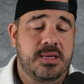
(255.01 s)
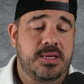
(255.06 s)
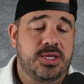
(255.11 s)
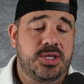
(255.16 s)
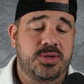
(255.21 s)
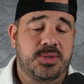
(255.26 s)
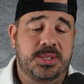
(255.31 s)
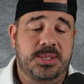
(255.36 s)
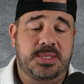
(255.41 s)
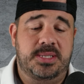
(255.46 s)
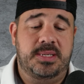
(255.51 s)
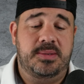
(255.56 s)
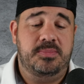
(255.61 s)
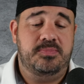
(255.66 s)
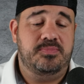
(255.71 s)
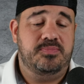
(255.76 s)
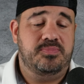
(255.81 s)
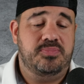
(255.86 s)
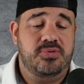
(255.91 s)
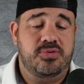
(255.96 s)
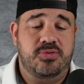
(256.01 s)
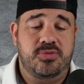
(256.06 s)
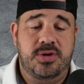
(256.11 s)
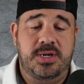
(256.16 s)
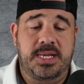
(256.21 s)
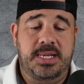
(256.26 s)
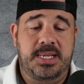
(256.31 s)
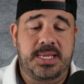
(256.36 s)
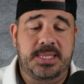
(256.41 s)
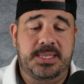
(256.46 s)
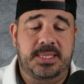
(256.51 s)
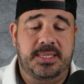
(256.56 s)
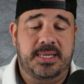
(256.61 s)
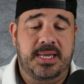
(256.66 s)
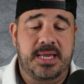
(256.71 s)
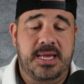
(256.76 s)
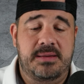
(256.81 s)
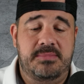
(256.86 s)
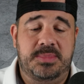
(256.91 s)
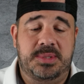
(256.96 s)
You can see pretty decent
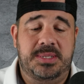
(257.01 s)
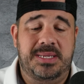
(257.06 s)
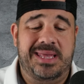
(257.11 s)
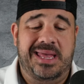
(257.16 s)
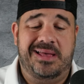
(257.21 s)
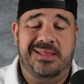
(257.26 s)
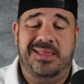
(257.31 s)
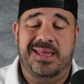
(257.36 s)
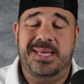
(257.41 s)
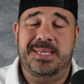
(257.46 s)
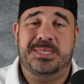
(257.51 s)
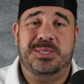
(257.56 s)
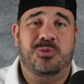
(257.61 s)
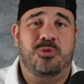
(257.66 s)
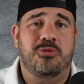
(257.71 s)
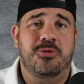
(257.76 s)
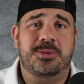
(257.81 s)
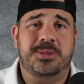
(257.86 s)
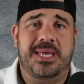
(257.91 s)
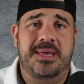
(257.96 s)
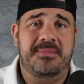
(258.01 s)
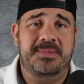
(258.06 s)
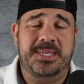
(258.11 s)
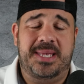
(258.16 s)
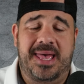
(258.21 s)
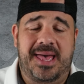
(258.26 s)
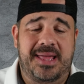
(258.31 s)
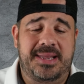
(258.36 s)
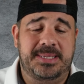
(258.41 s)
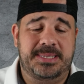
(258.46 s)
games. LA's the worst game he's had.